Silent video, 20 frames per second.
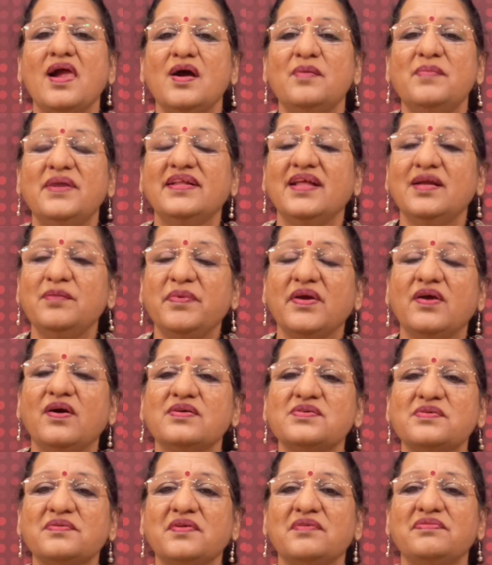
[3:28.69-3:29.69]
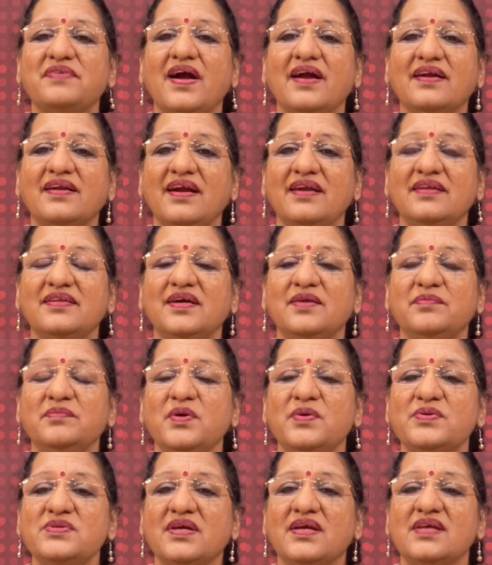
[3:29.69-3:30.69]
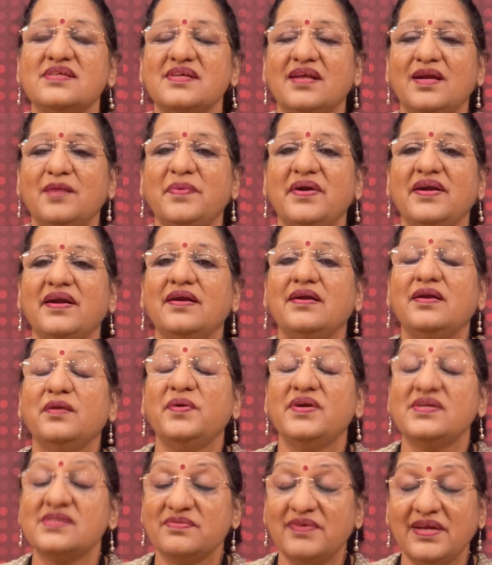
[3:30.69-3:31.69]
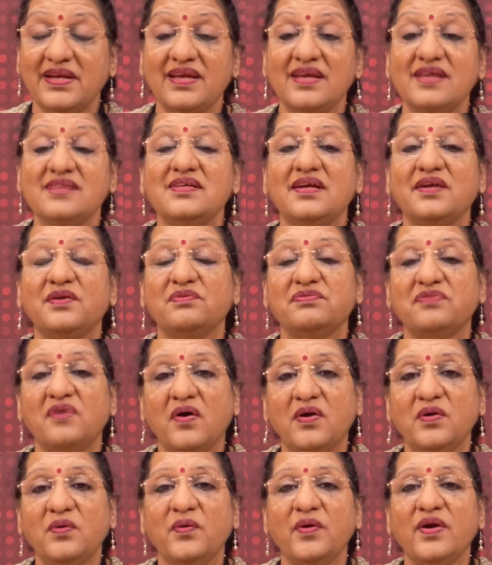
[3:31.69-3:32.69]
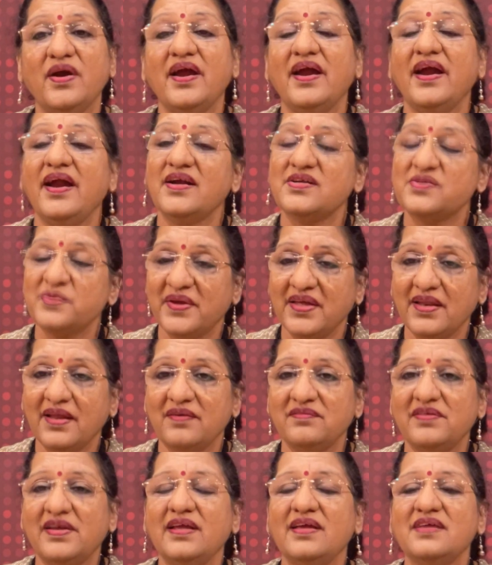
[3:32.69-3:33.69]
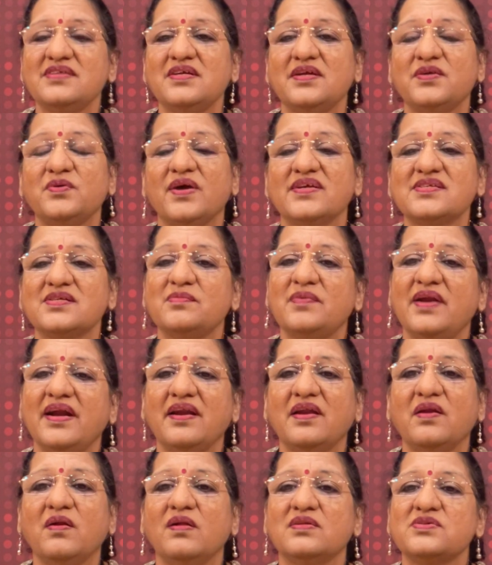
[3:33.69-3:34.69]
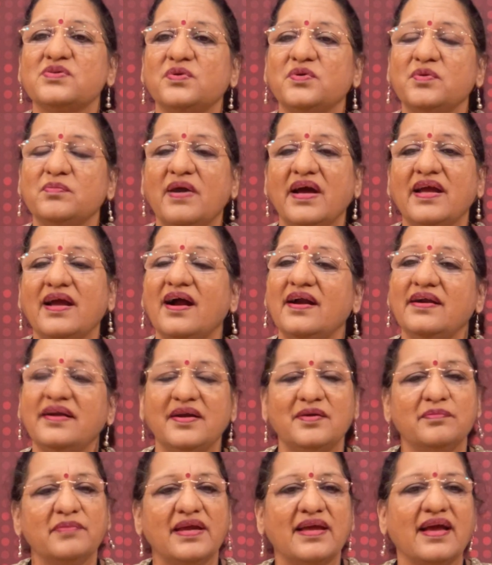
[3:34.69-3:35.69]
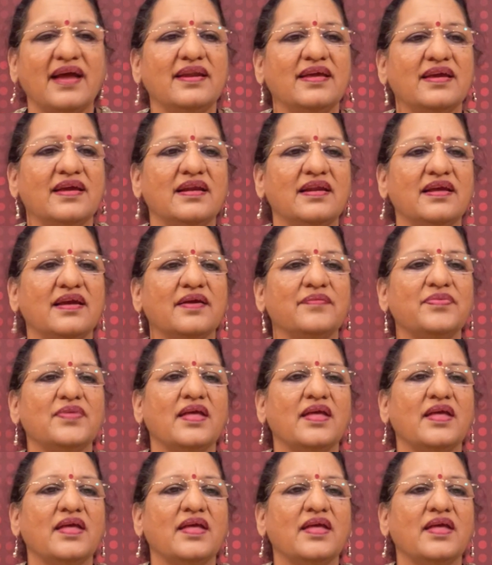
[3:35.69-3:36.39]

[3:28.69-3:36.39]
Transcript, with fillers: But then because of the fact that the music is repetitive, it's very easy to follow. It's very, very easy to assimilate and also to by heart it mechanically.